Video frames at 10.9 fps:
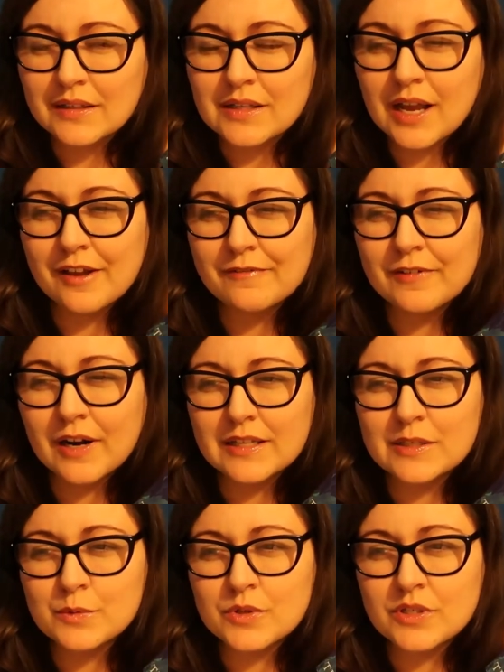Like, I feel like
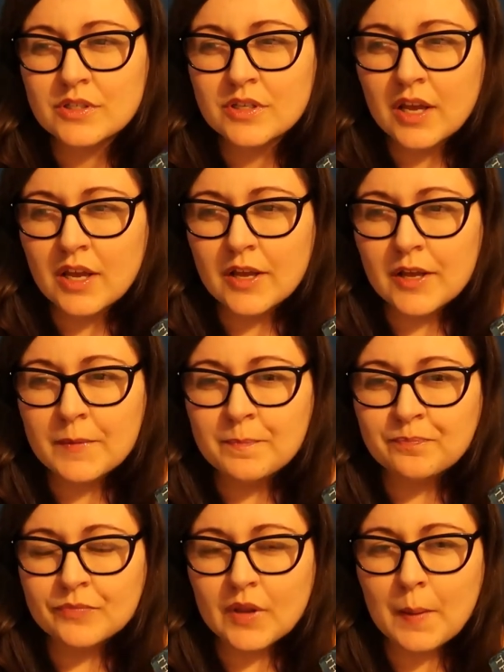this was
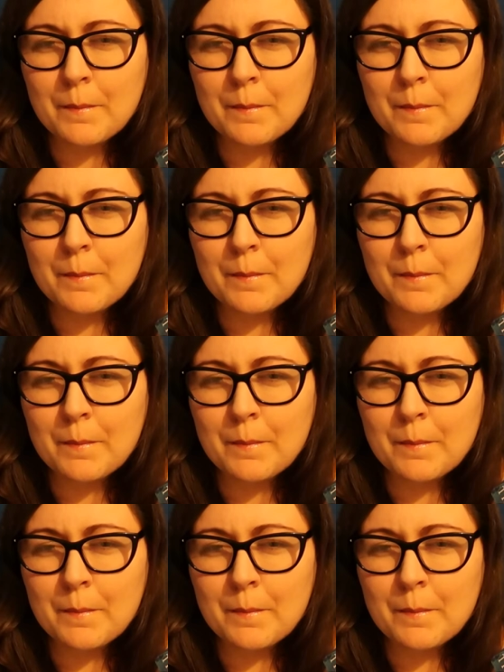a